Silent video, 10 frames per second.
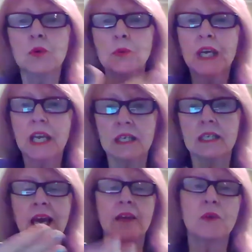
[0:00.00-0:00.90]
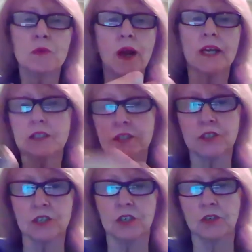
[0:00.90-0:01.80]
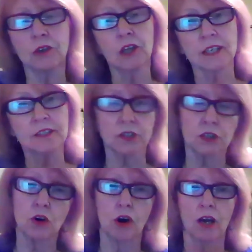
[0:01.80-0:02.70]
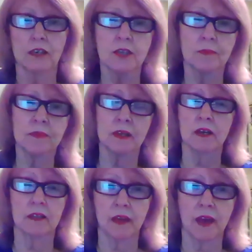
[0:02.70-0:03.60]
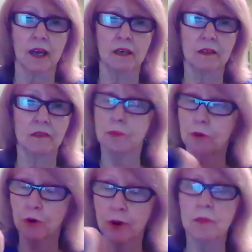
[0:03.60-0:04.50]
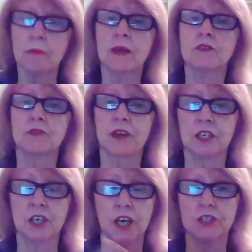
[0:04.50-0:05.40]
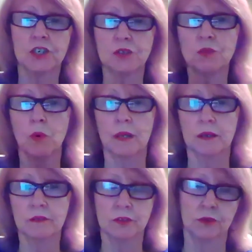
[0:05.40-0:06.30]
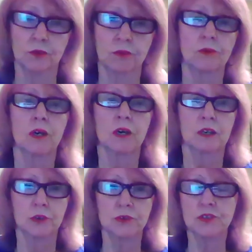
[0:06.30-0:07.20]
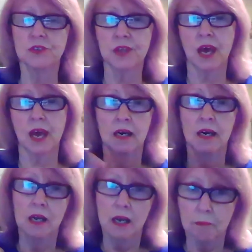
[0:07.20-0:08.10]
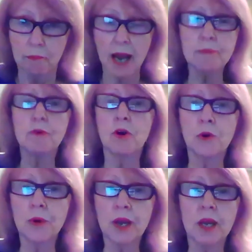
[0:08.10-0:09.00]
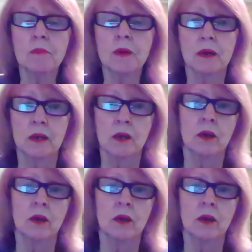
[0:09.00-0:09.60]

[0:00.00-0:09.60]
You retain the rights to utilize the dog, something like that. The program in Pennsylvania I just went to uses that. My program,